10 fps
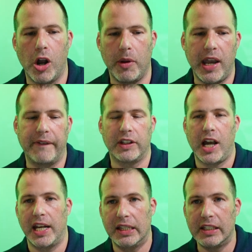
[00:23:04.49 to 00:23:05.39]
we have to
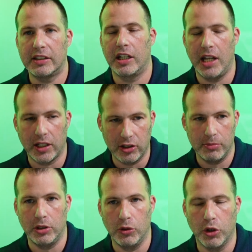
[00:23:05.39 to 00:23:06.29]
kind of disconnect them
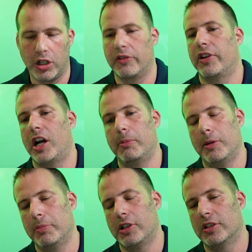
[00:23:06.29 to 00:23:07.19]
in the work environment,
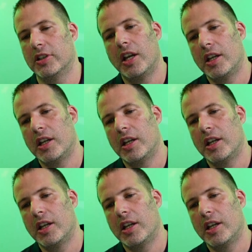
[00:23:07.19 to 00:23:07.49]
because